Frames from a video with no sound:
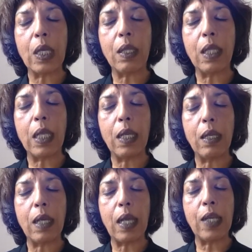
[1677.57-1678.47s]
the
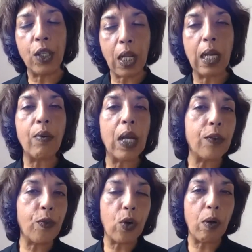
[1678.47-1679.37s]
Asian Dalit Rights
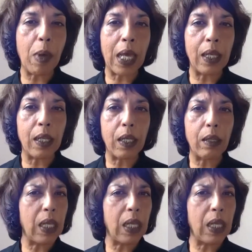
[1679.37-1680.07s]
Forum and the